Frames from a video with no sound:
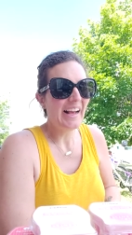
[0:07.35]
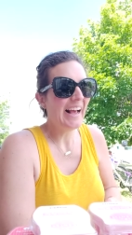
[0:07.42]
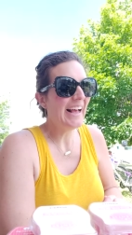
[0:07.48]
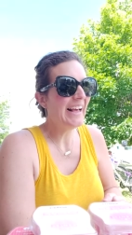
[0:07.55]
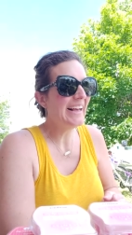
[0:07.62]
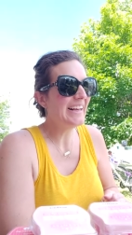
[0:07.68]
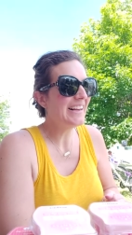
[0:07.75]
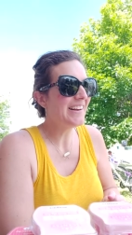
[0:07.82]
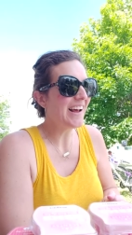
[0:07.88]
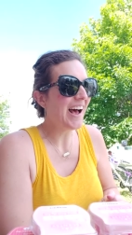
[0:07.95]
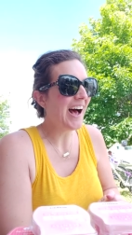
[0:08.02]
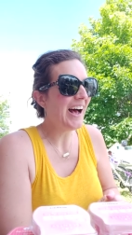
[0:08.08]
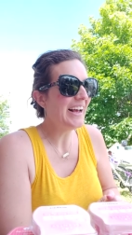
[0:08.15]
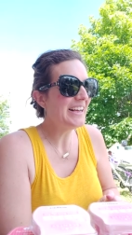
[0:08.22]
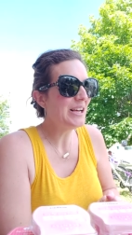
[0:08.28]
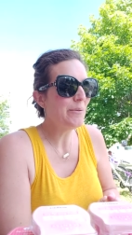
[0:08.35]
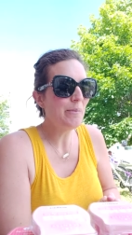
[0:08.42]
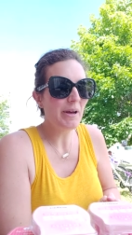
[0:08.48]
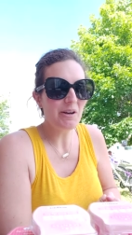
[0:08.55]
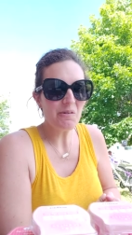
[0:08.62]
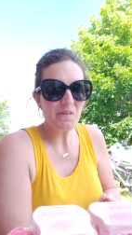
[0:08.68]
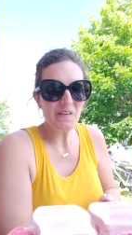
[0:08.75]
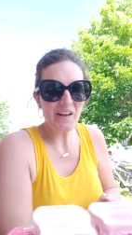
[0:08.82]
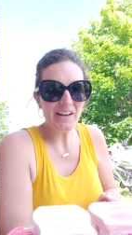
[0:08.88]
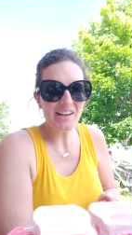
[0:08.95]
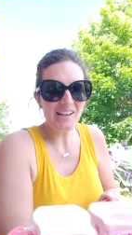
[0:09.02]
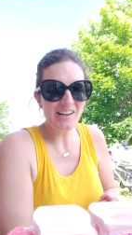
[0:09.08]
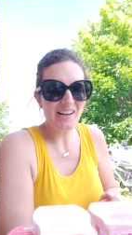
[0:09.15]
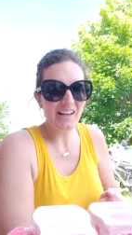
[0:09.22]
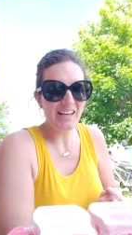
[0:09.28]
And I am
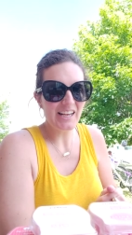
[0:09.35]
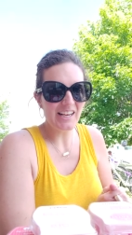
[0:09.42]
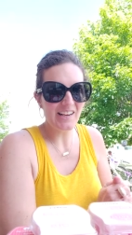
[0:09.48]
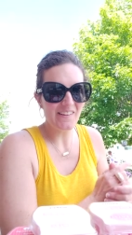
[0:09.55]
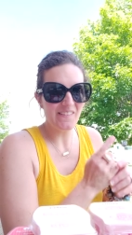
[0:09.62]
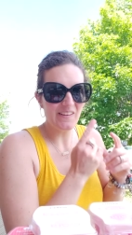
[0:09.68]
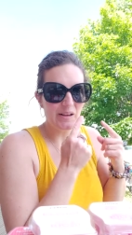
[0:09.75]
outside today because